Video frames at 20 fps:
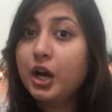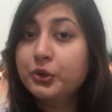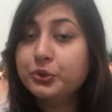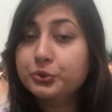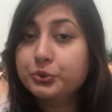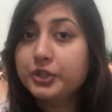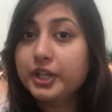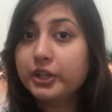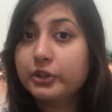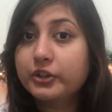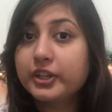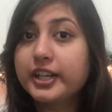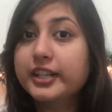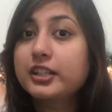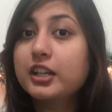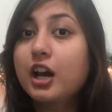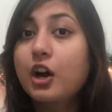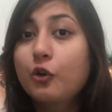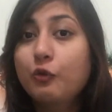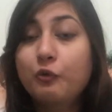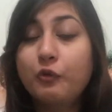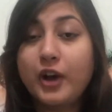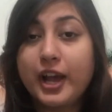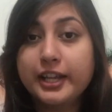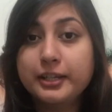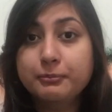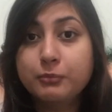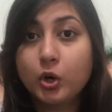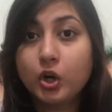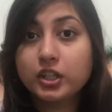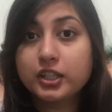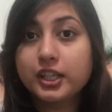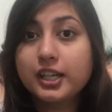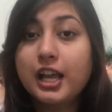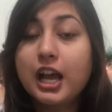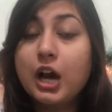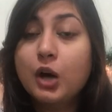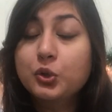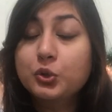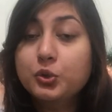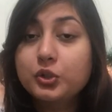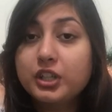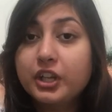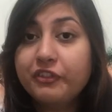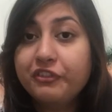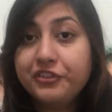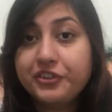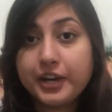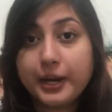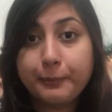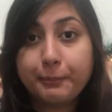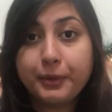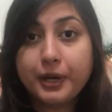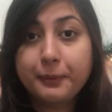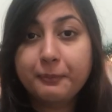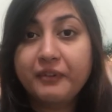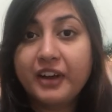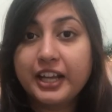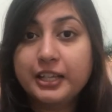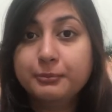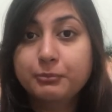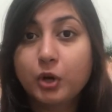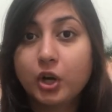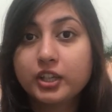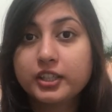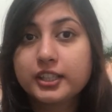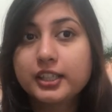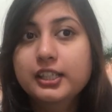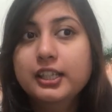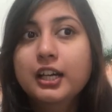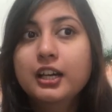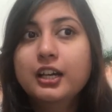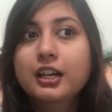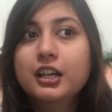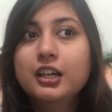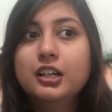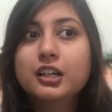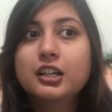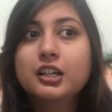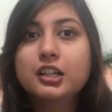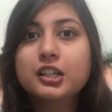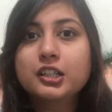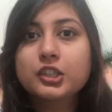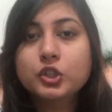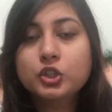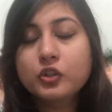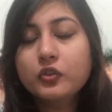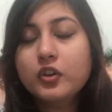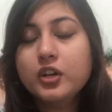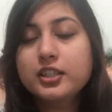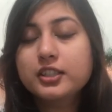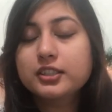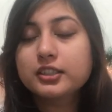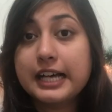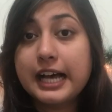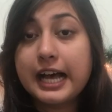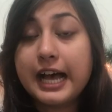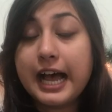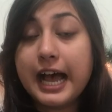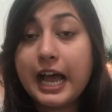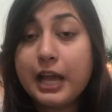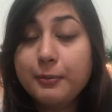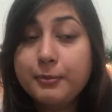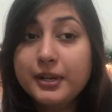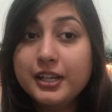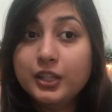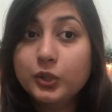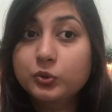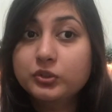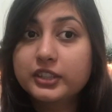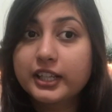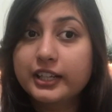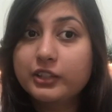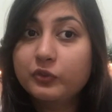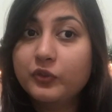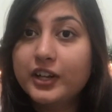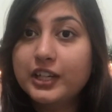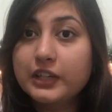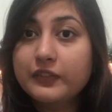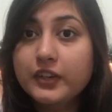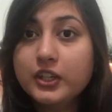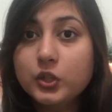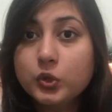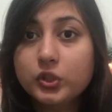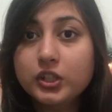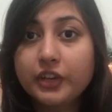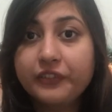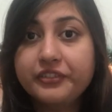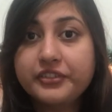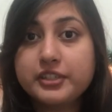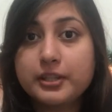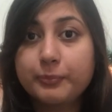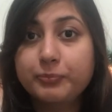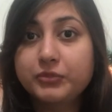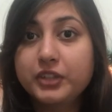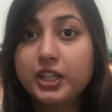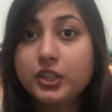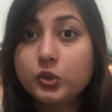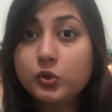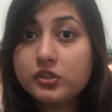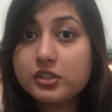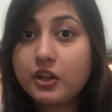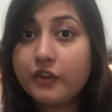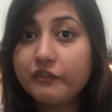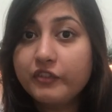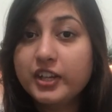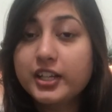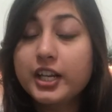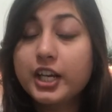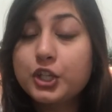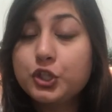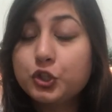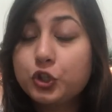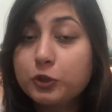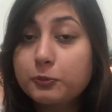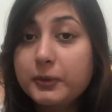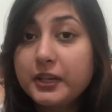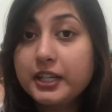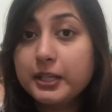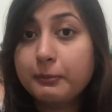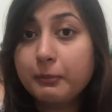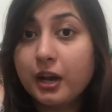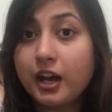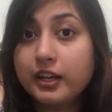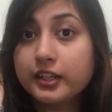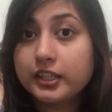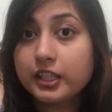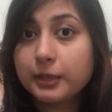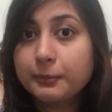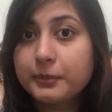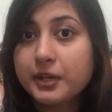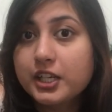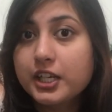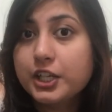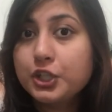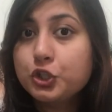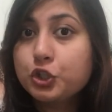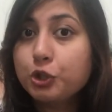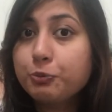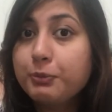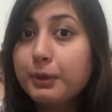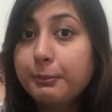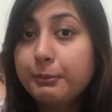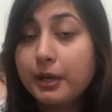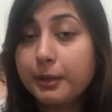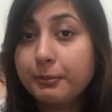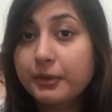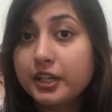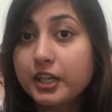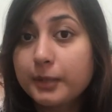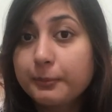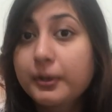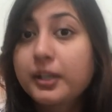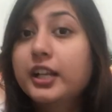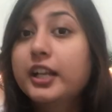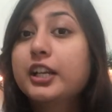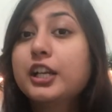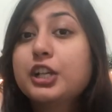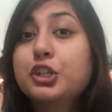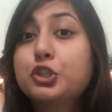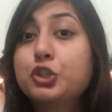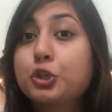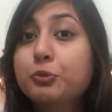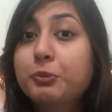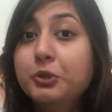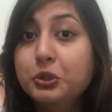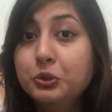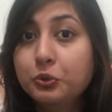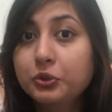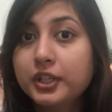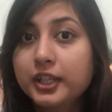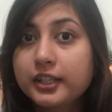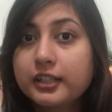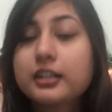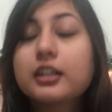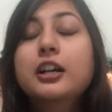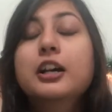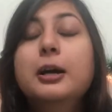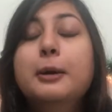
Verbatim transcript: how to decorate a wine bottle, how to gift wrap a wine bottle. You know what, I believe that whenever you gift something to someone, it should be remarkable, it should be memorable, and it should be unique.